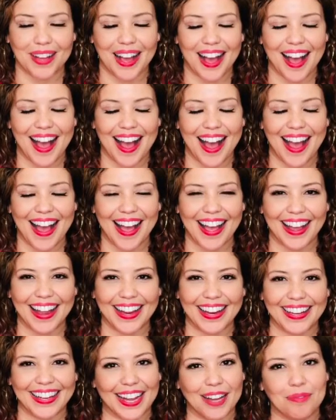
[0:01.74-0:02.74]

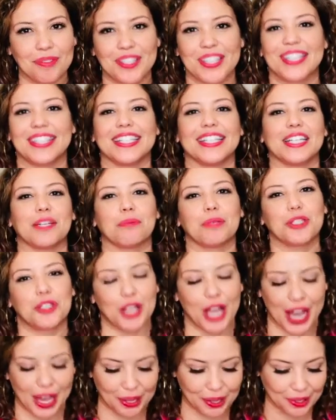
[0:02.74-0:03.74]
Hi, I'm Justina
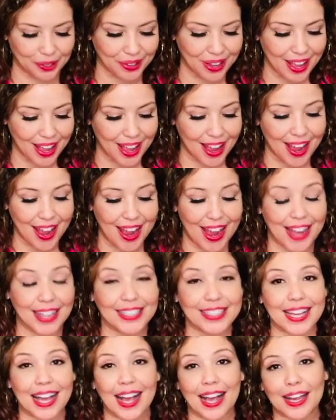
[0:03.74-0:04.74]
Machado,
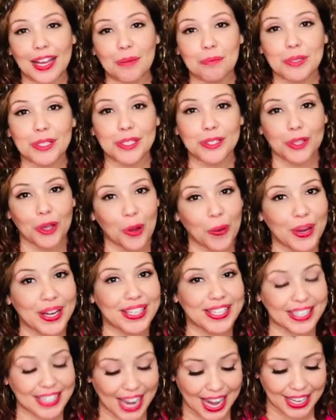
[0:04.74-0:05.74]
and I am so
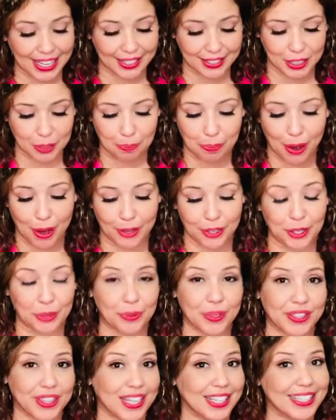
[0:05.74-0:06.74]
excited to partner
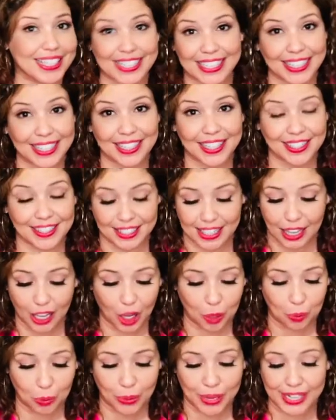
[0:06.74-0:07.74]
with El Cine to
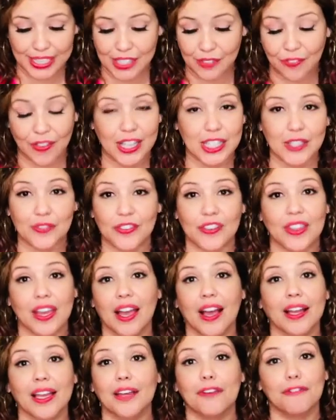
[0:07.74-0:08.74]
help raise funds for the
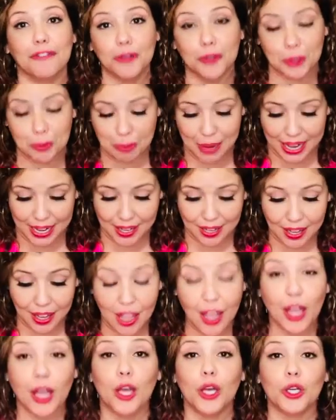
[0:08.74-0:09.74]
LA Food Bank.
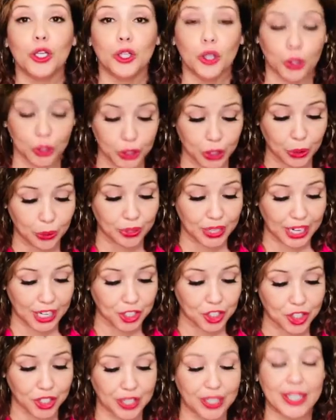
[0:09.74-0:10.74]
Your
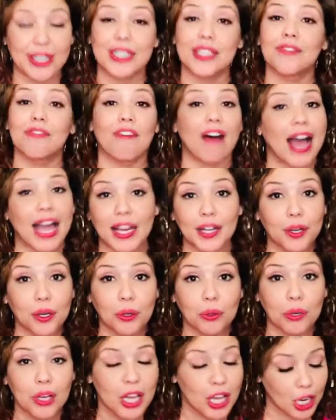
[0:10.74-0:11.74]
donation is
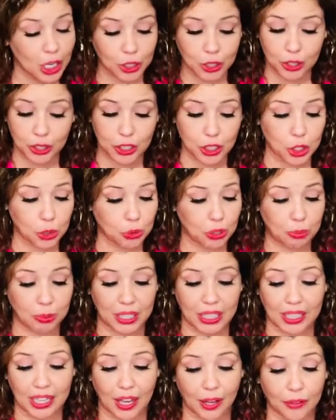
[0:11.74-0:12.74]
vital to
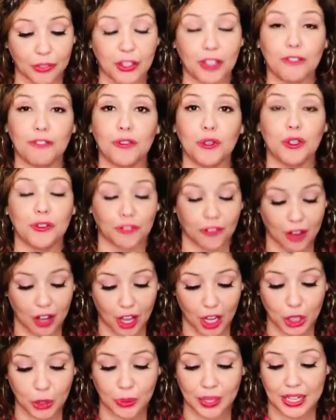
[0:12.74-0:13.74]
distributing healthy food for
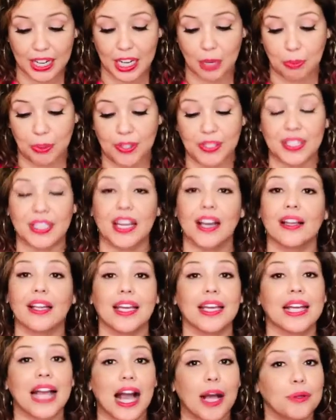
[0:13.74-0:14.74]
hungry neighbors in
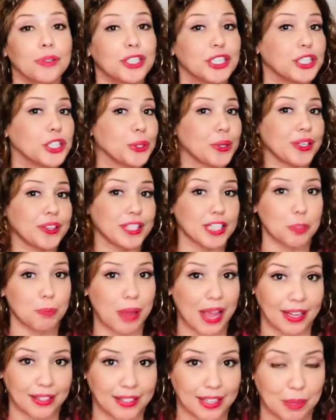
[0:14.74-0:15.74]
LA County during this
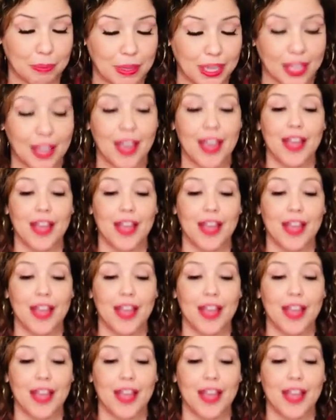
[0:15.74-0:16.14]
pandemic.